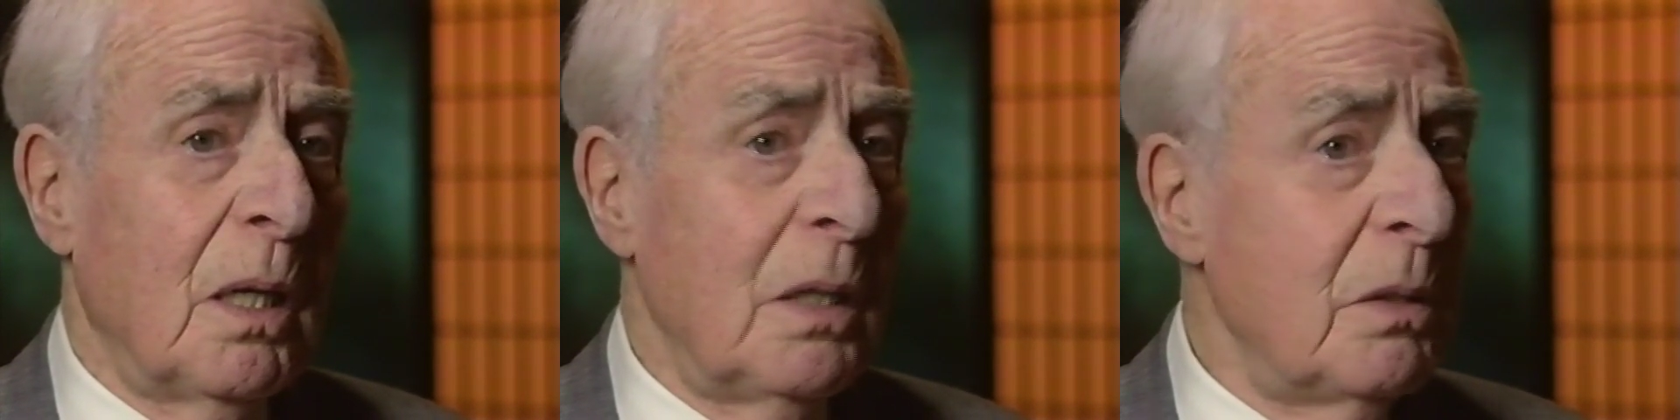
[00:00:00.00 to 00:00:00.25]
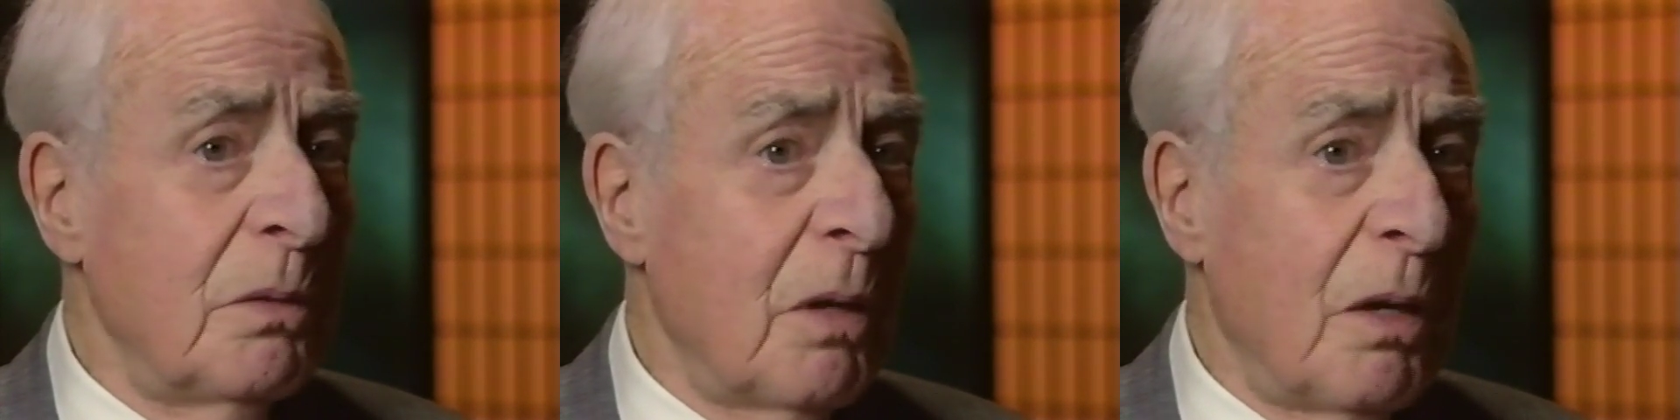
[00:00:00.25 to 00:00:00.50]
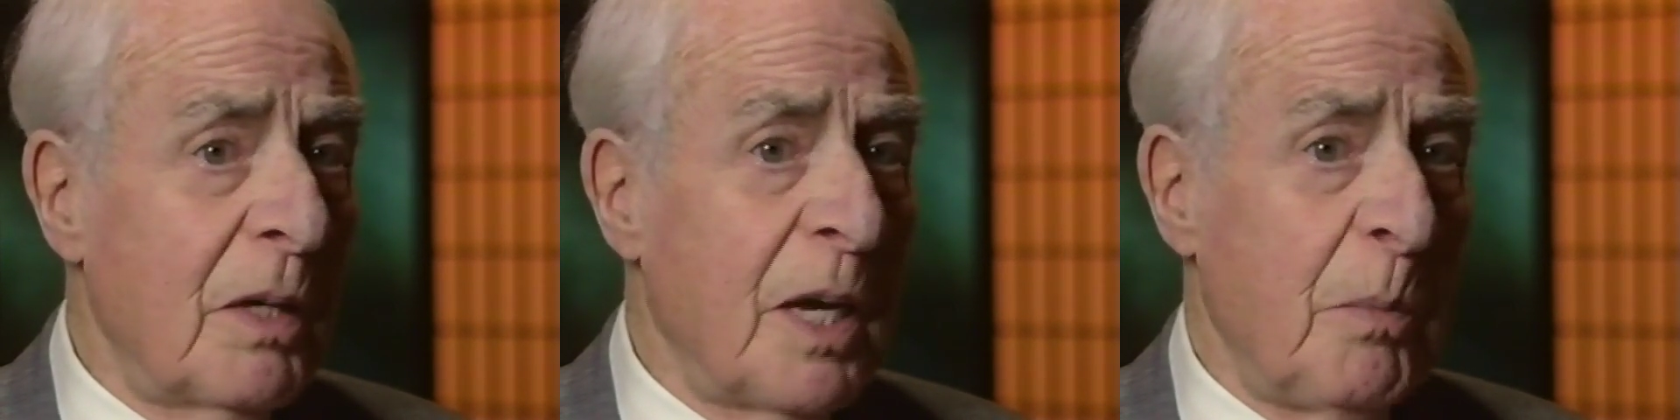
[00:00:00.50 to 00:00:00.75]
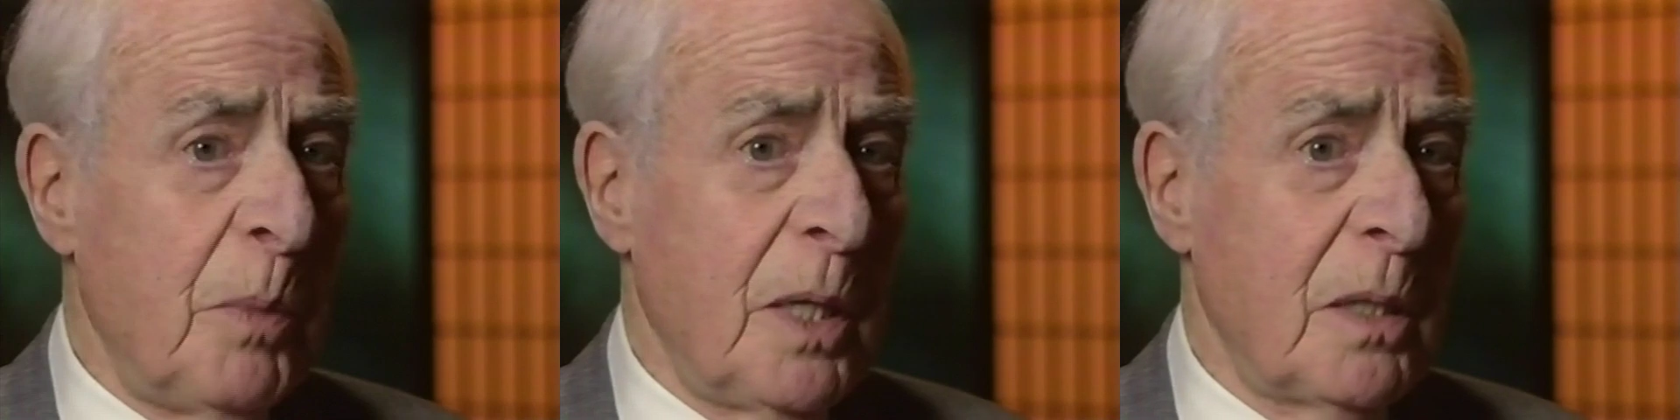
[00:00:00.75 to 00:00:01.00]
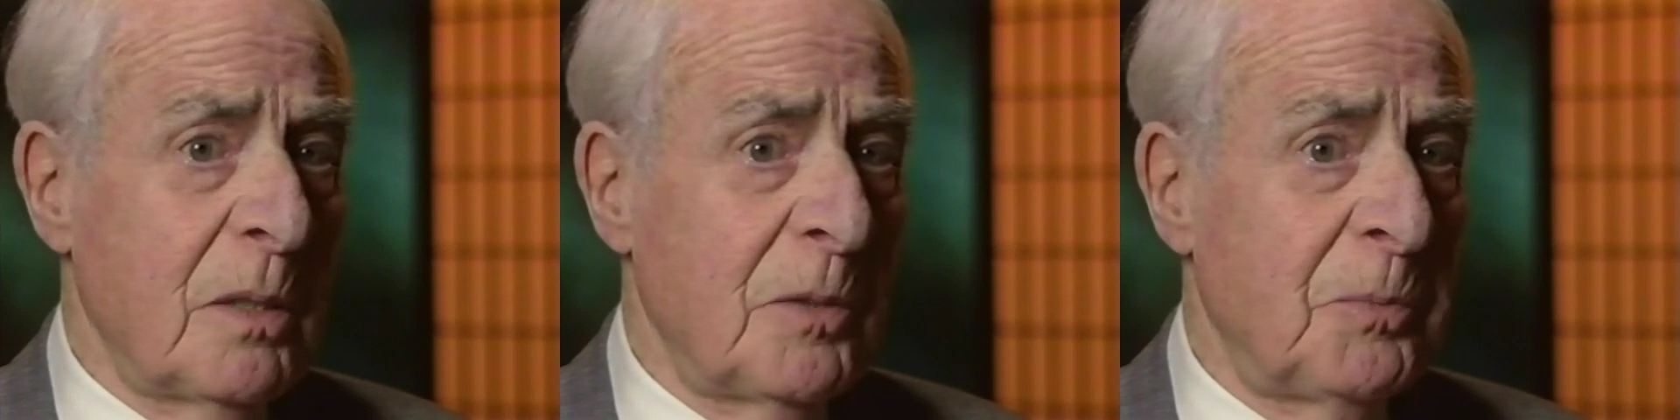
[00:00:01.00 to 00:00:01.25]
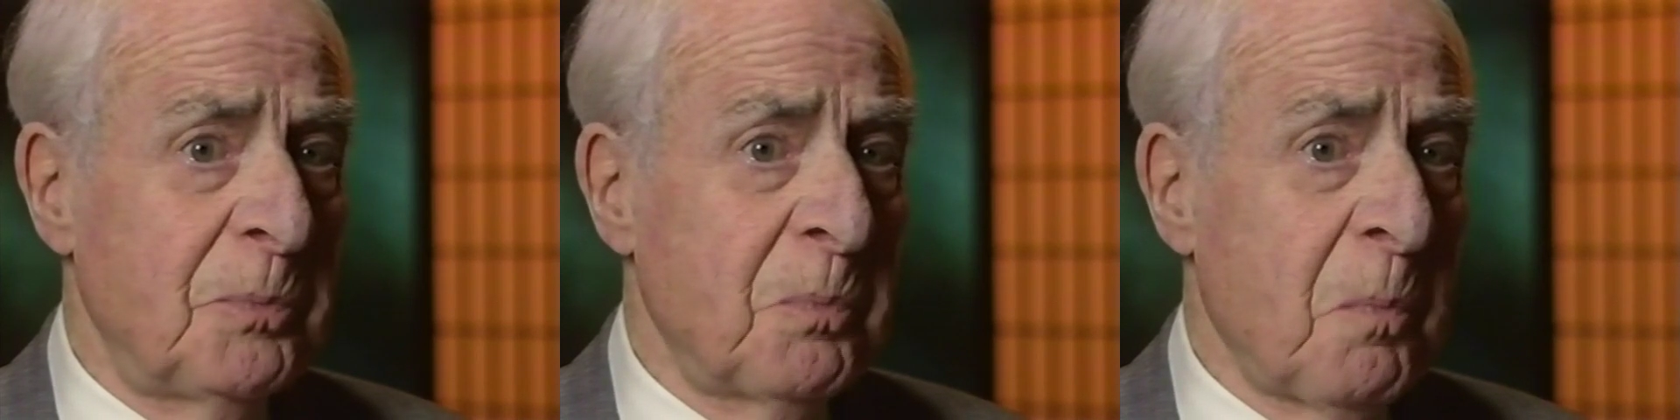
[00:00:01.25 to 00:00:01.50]
And you can't get
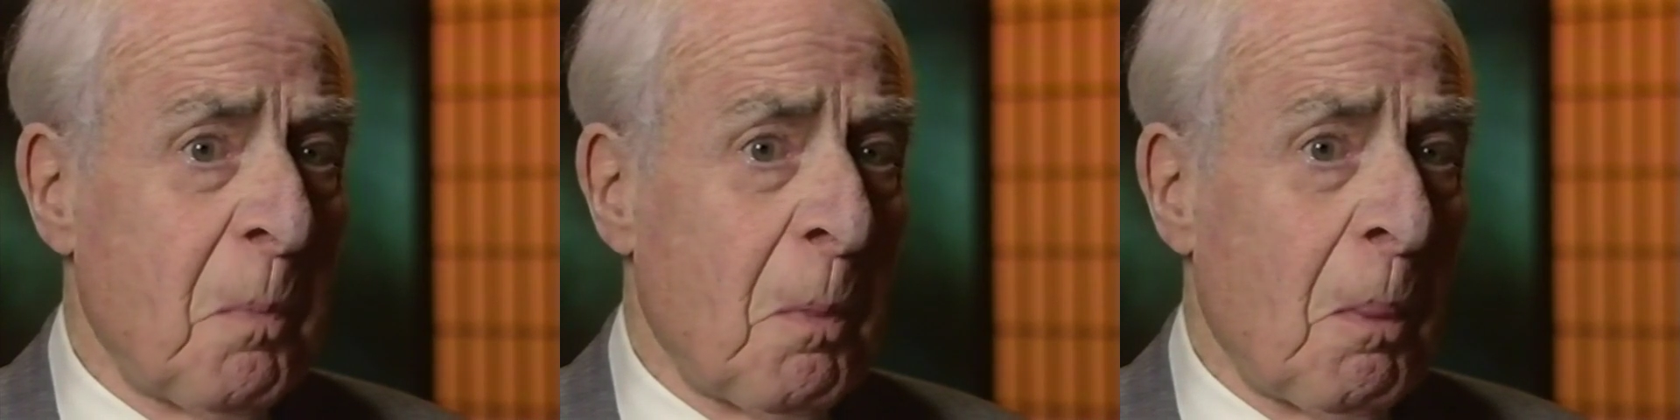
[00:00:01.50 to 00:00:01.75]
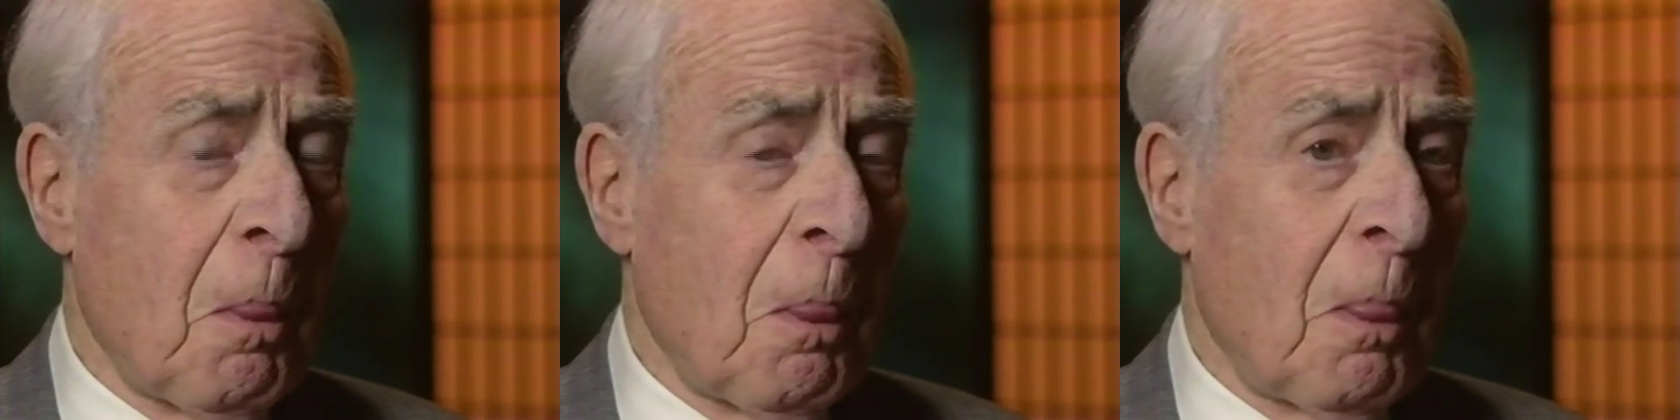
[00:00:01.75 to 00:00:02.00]
better.